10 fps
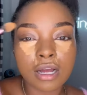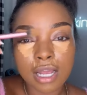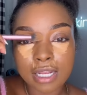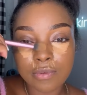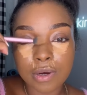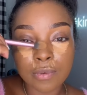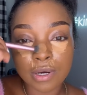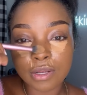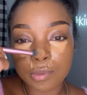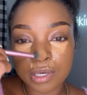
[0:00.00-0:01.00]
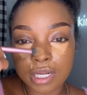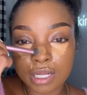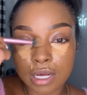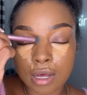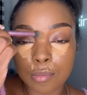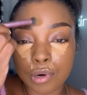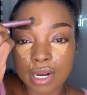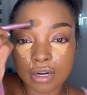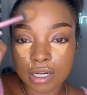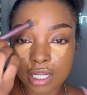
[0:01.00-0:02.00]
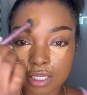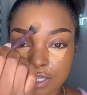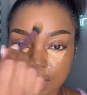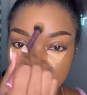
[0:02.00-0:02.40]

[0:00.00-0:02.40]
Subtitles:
anywhere where you're putting a brighter color in